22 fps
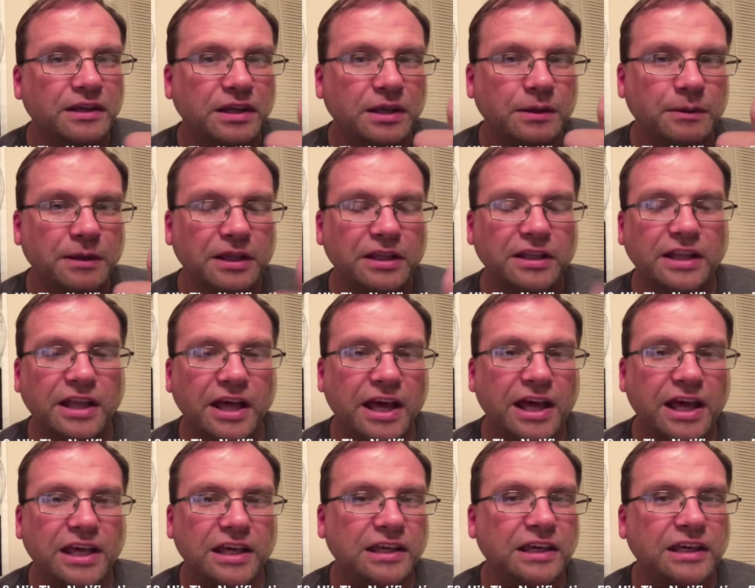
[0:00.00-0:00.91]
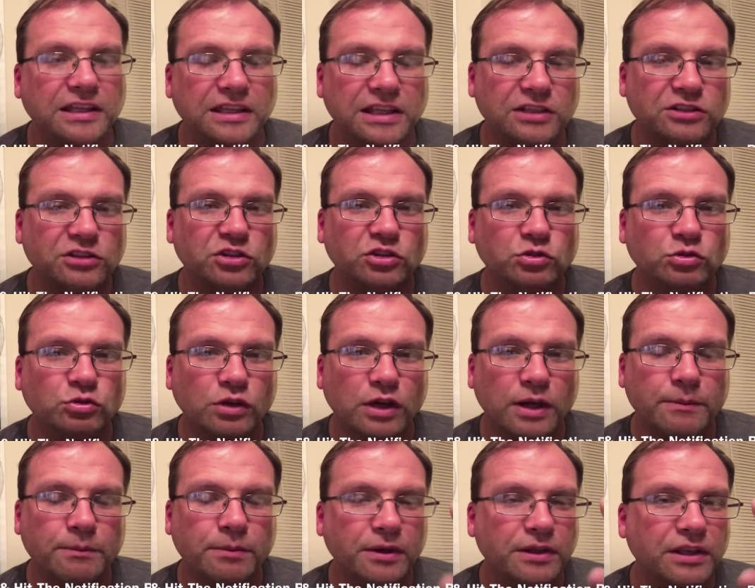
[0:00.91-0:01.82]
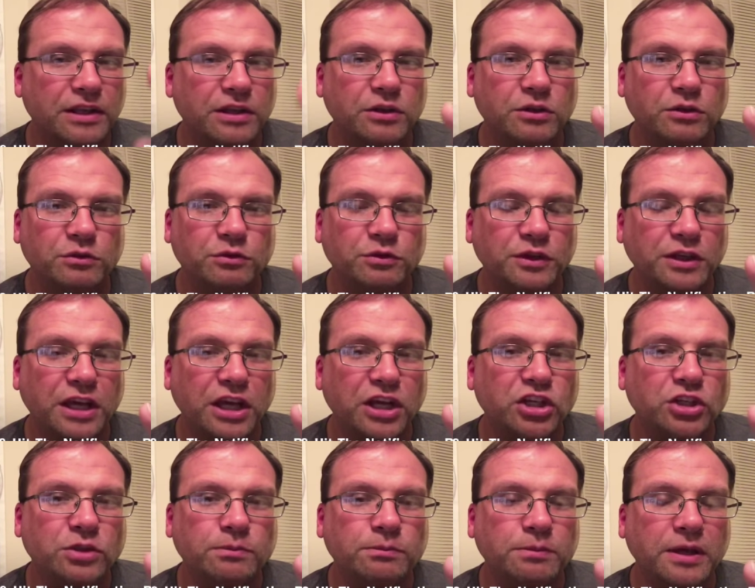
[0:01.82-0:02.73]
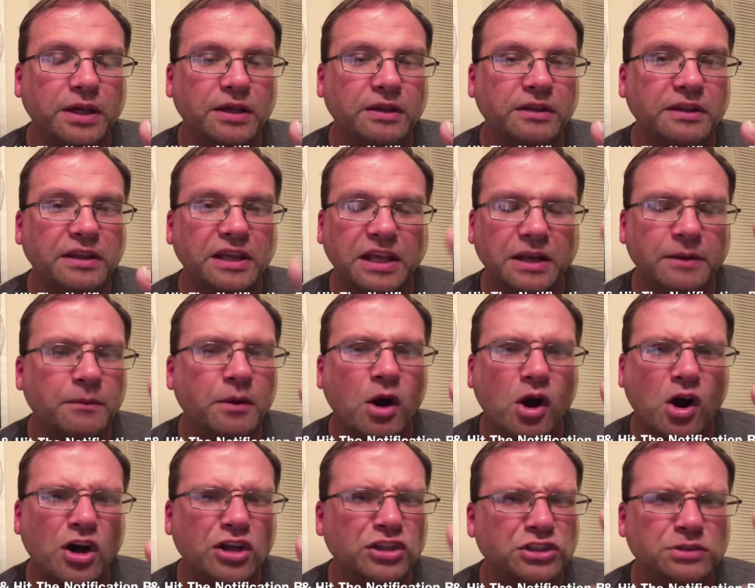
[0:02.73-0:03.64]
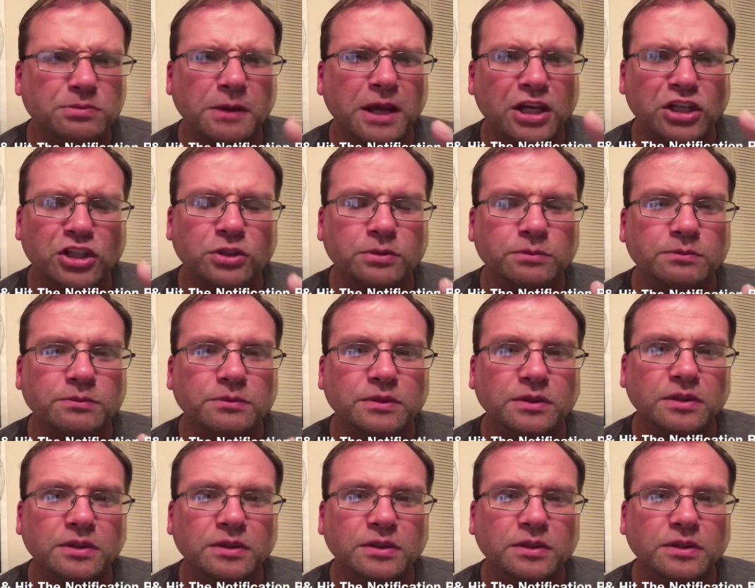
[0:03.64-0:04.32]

Give me a like, hit that subscribe button, that notification bell. Hit them hard, smash them.